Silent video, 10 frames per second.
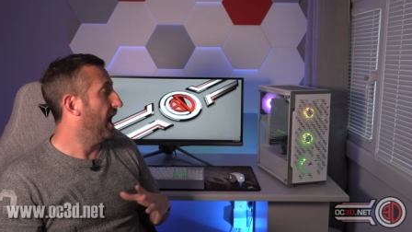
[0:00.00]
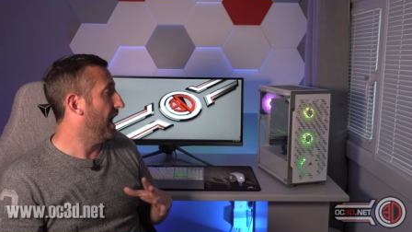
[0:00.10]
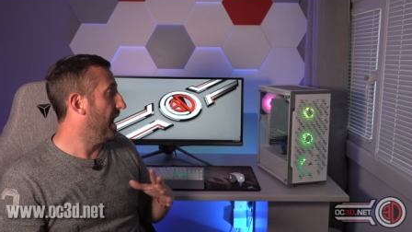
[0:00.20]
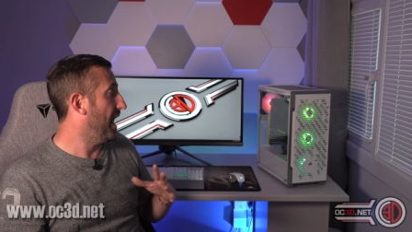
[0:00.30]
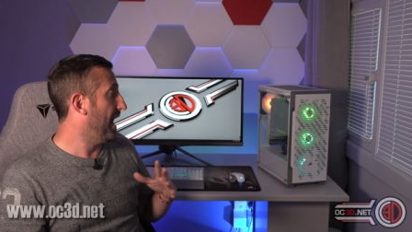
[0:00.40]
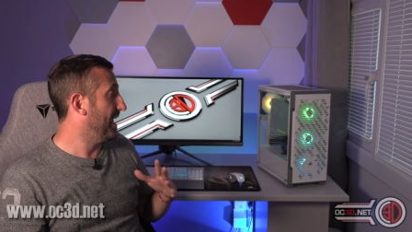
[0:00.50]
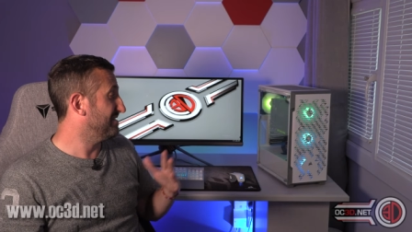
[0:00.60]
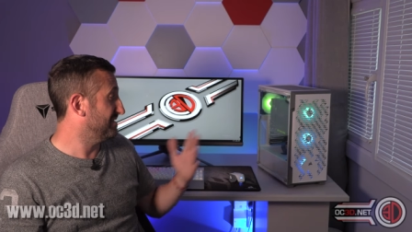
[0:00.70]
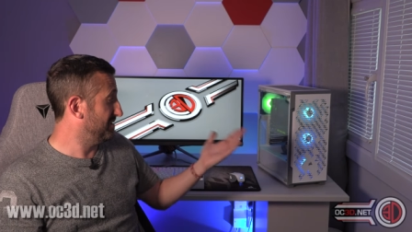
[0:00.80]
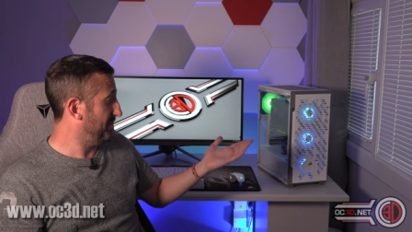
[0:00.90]

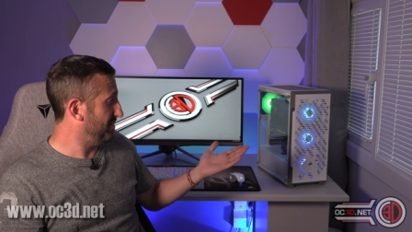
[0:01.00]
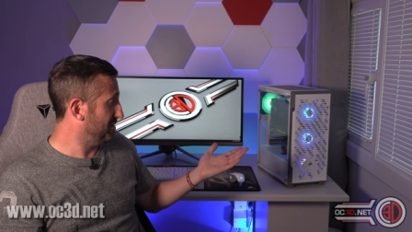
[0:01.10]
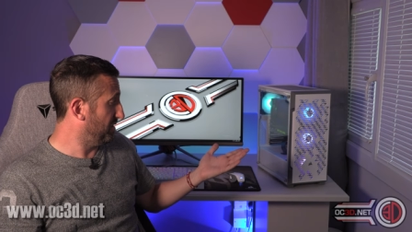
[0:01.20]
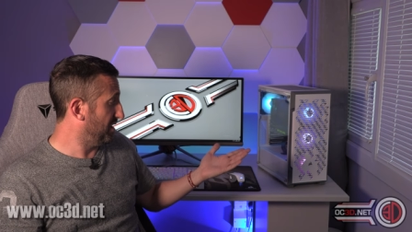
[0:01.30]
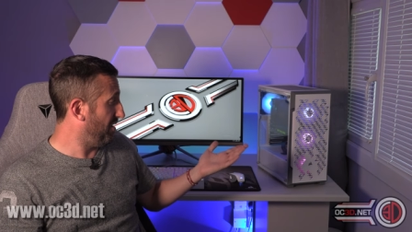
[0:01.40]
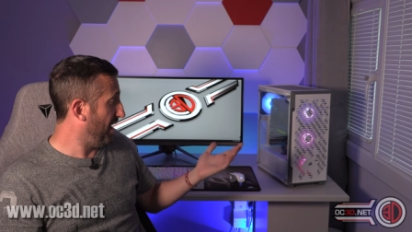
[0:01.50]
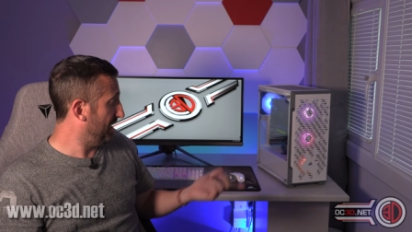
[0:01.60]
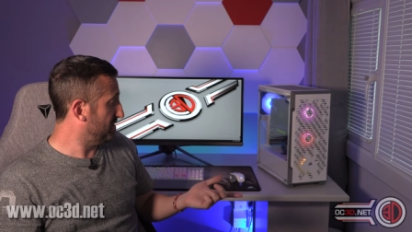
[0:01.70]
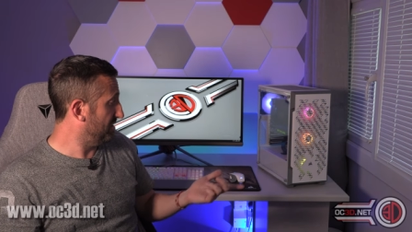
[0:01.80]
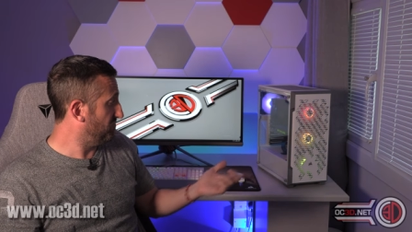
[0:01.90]
And to be honest with you, I
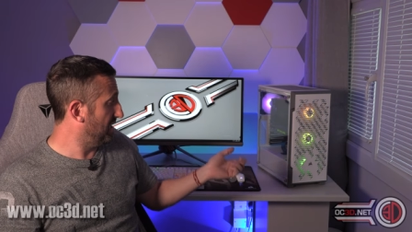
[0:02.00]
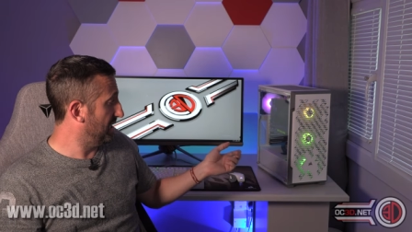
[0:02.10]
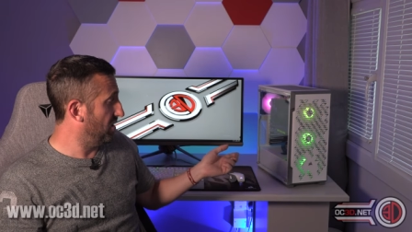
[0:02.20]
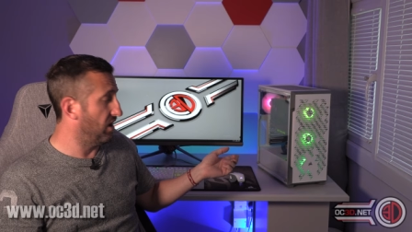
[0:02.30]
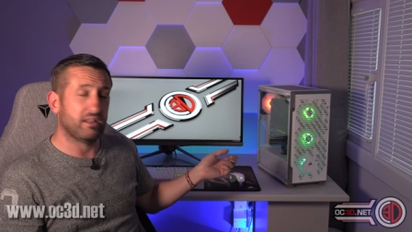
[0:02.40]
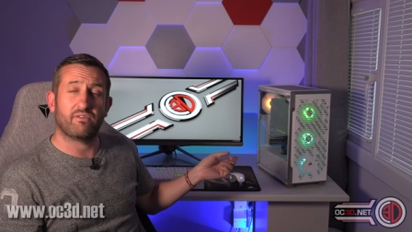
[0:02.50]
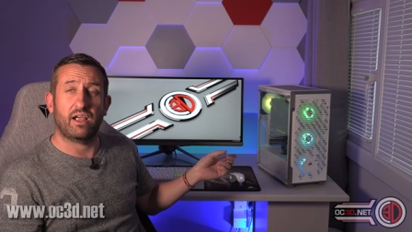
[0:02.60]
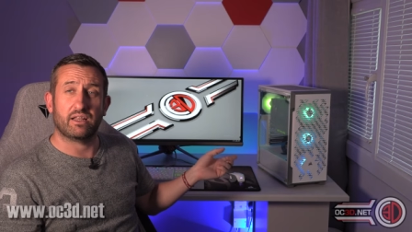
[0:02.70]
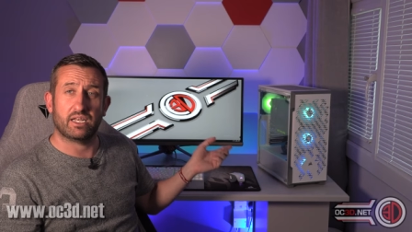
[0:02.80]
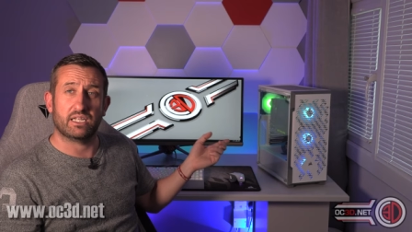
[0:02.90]
actually really like the
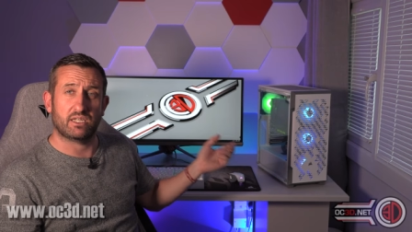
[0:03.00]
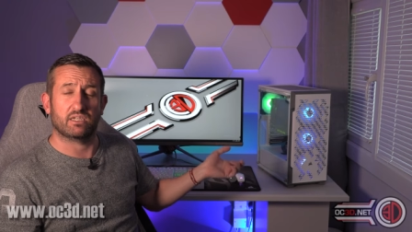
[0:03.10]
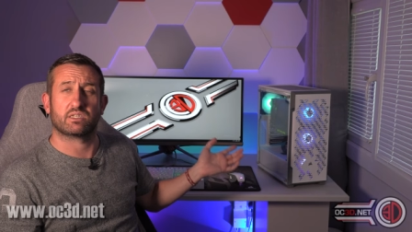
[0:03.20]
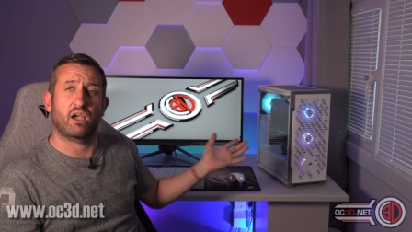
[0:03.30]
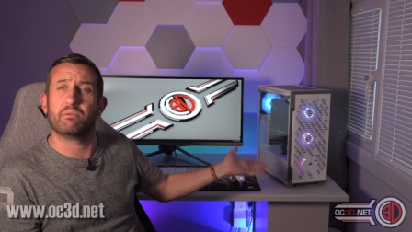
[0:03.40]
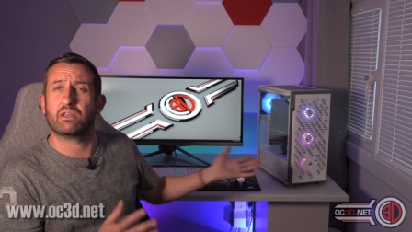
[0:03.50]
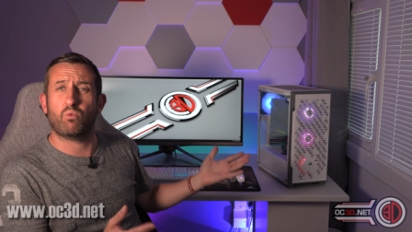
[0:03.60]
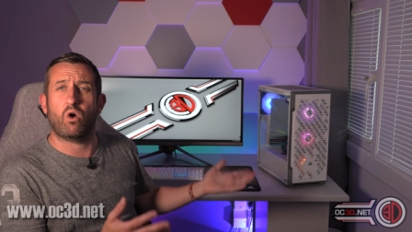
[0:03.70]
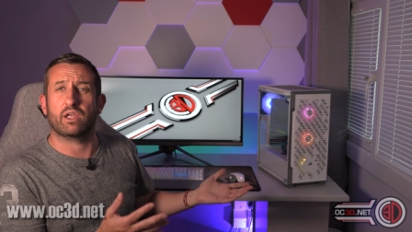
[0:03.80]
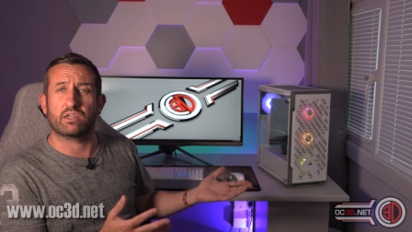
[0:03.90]
fact that it does come in a
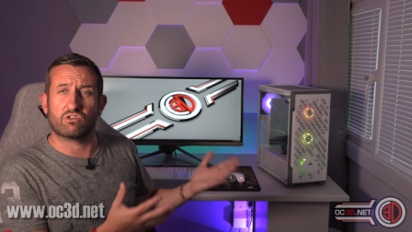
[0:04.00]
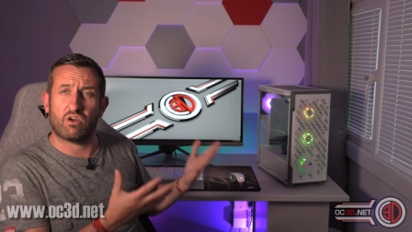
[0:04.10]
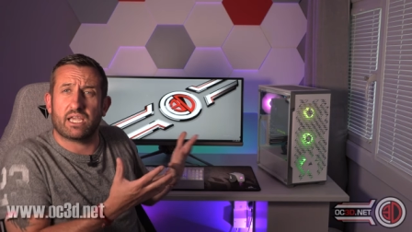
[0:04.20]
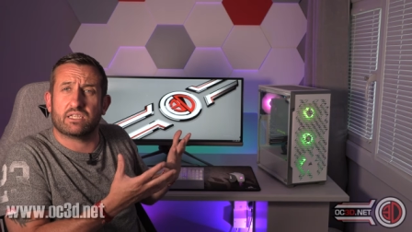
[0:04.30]
white and grey.